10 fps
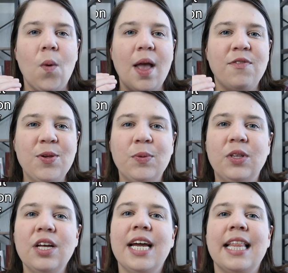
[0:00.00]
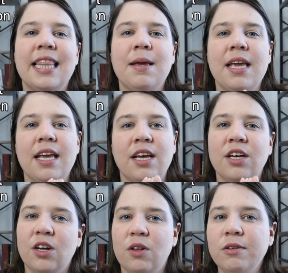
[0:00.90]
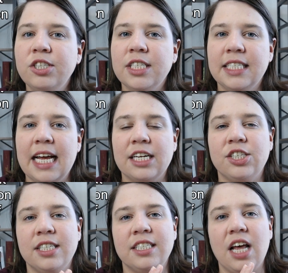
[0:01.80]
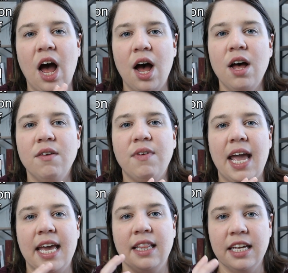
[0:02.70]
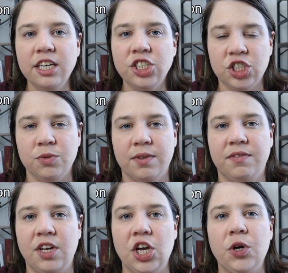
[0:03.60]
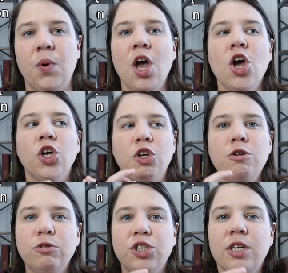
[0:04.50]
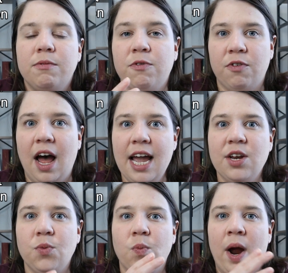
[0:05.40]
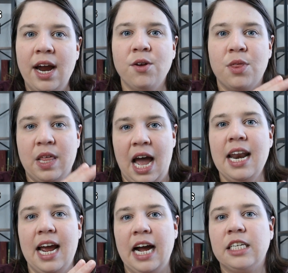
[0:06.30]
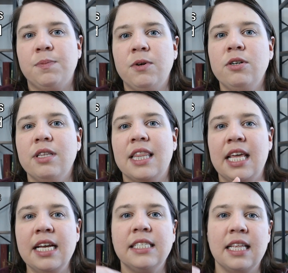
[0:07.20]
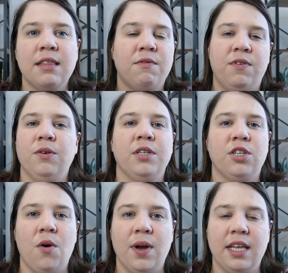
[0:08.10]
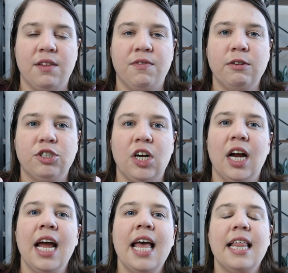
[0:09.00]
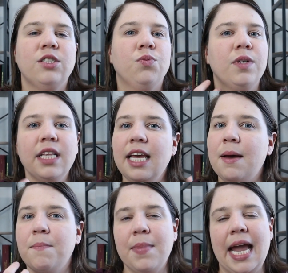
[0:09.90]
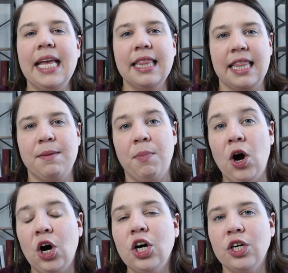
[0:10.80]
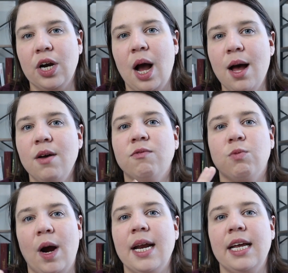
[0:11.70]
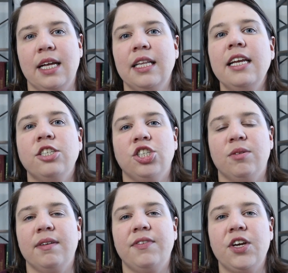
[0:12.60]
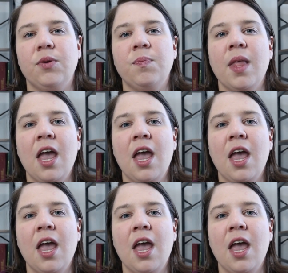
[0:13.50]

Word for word: If you look at the conclusion sections of a literature review, you should find where that expert thinks that the field is going in the future. That's really a main part of writing a literature review.